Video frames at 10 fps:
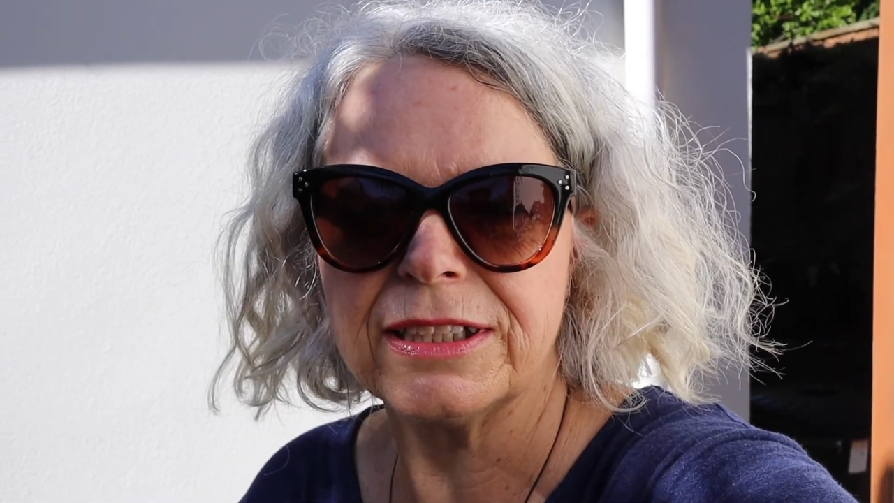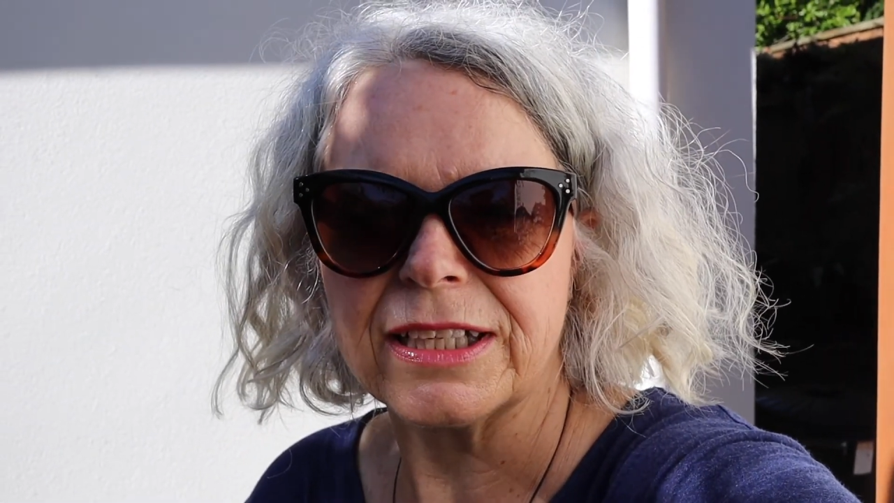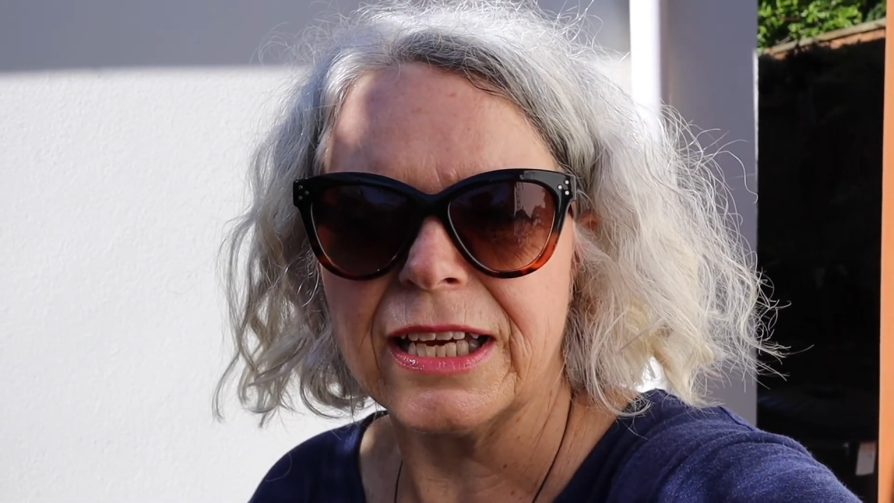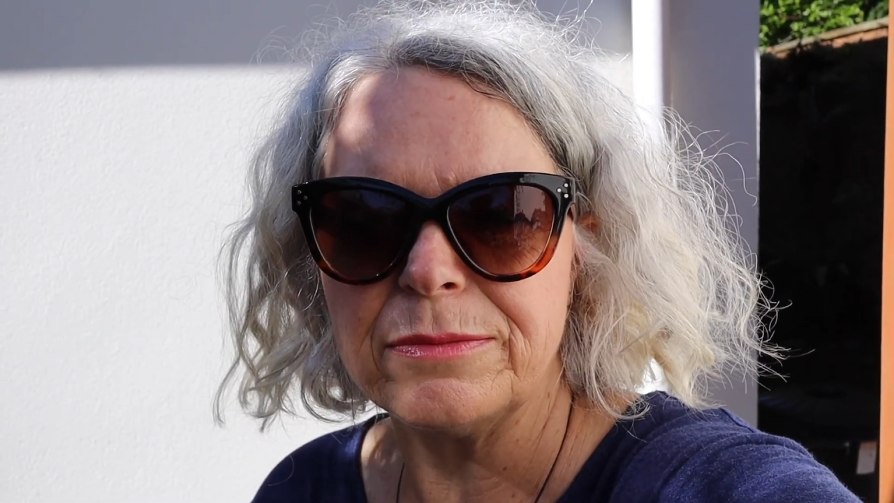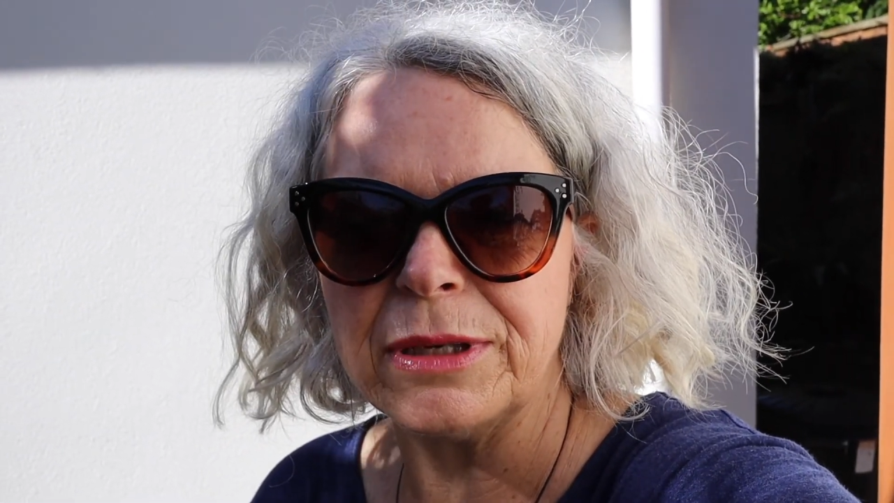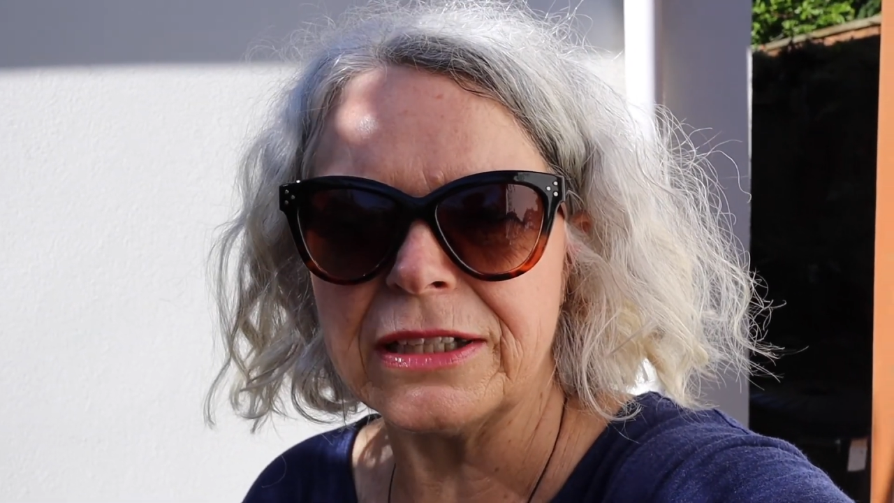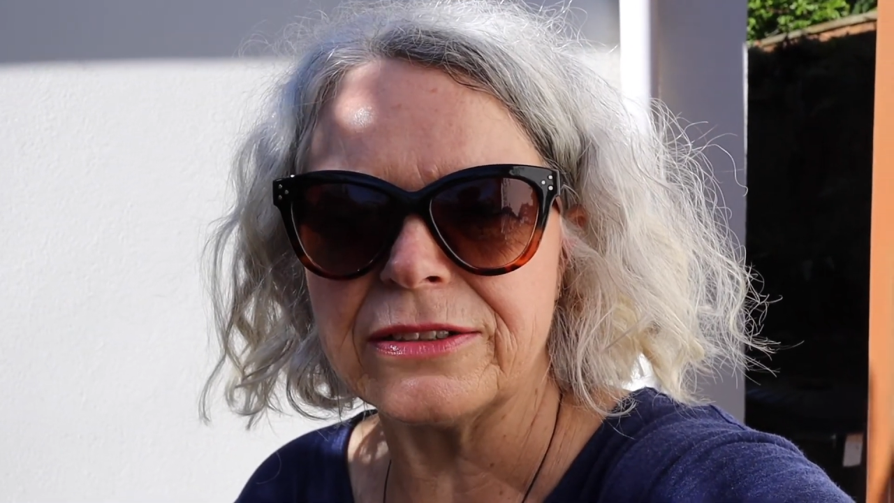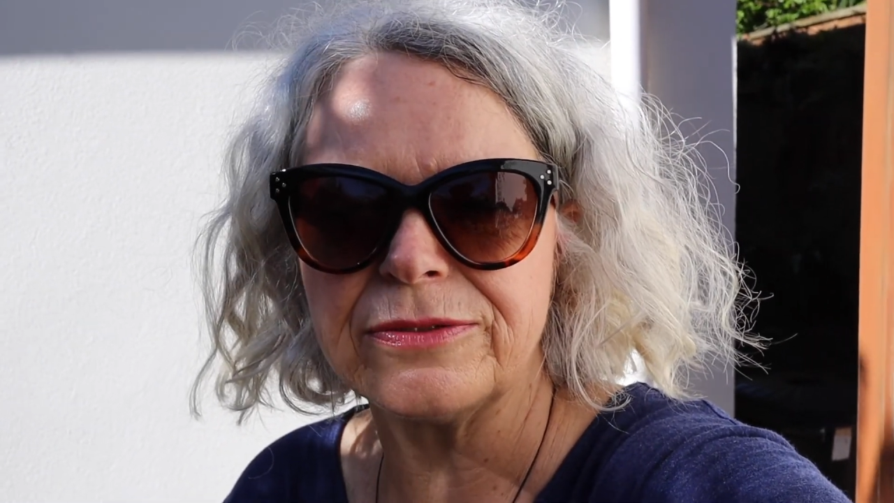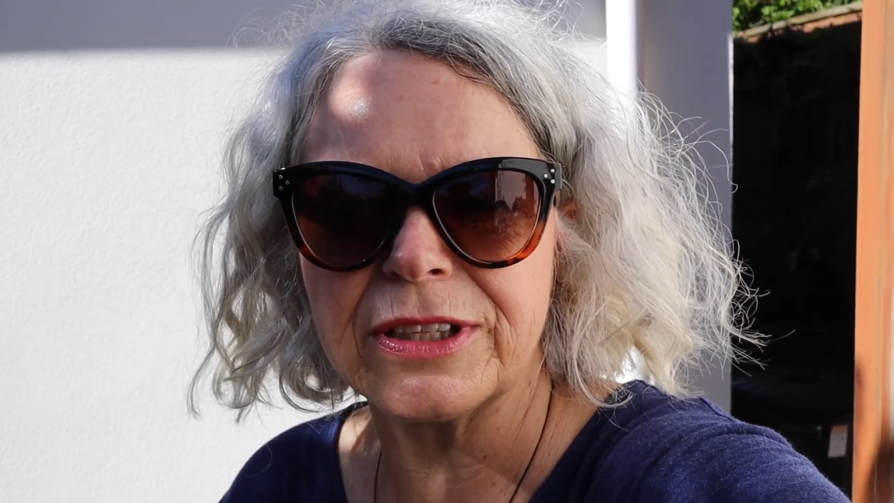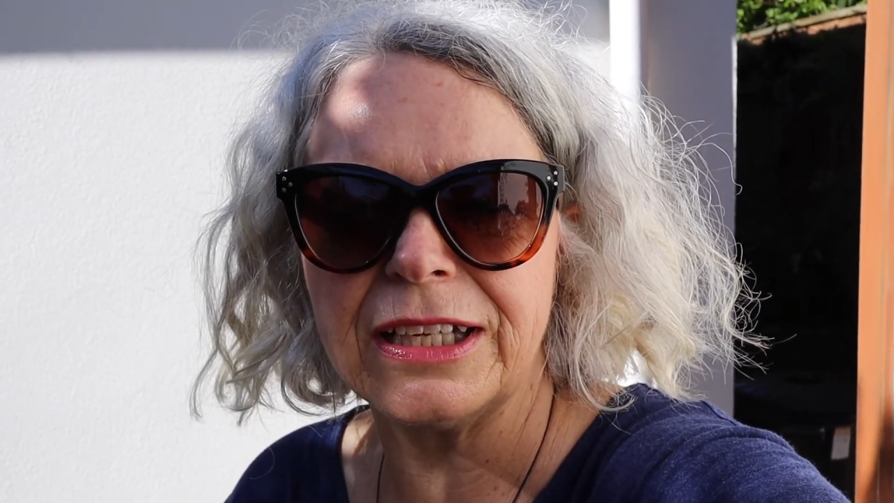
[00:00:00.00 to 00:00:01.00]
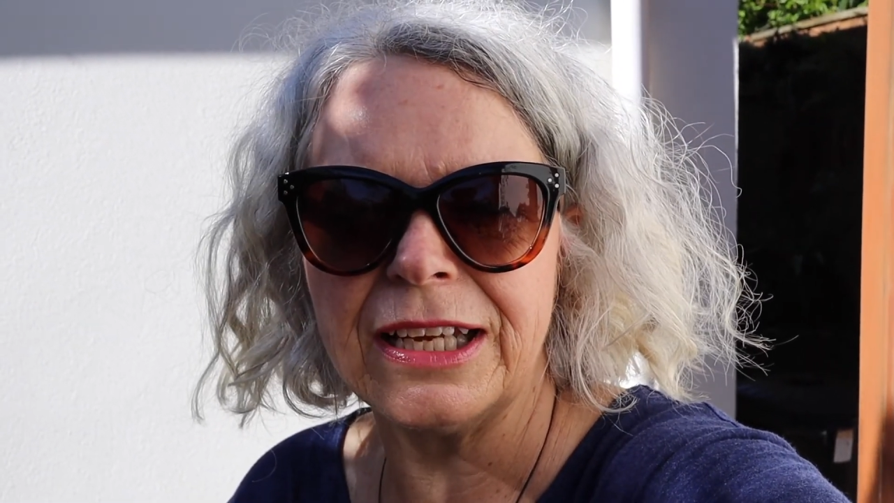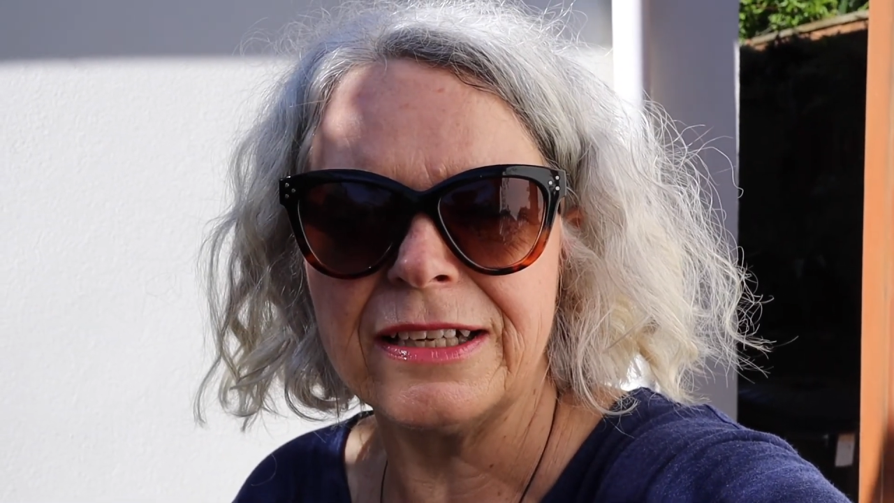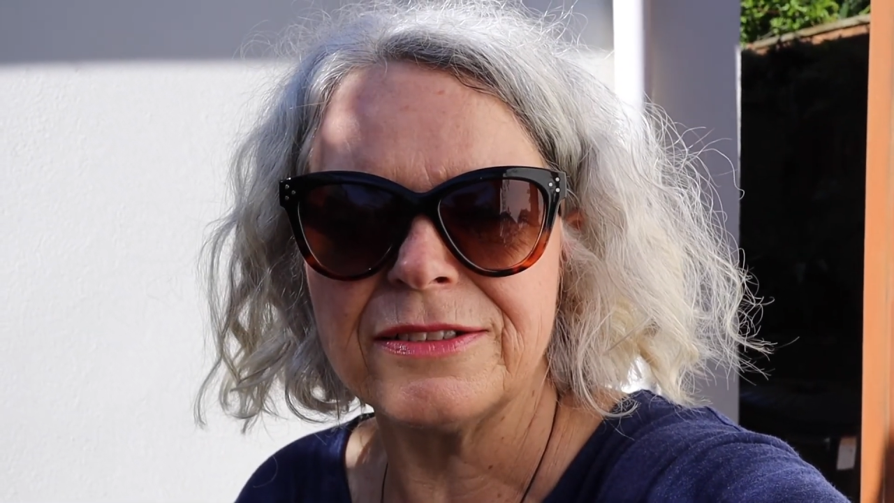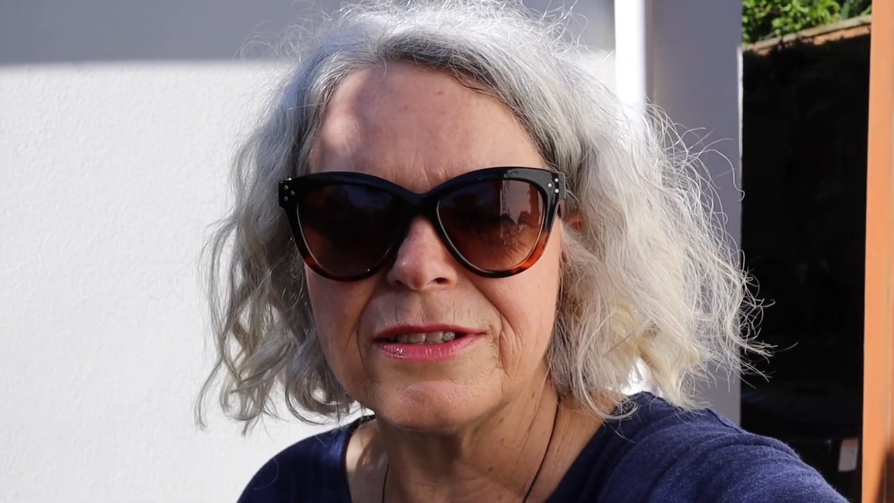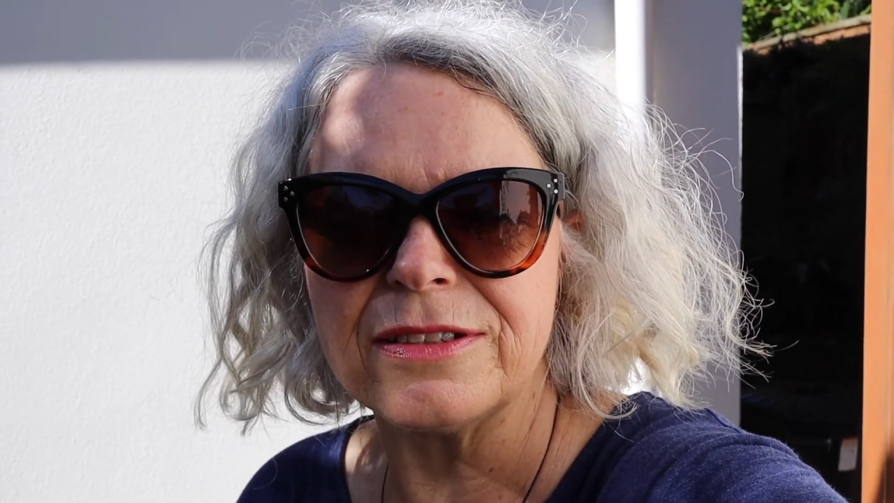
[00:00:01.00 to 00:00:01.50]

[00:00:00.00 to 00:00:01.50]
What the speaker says: it came out of the clouds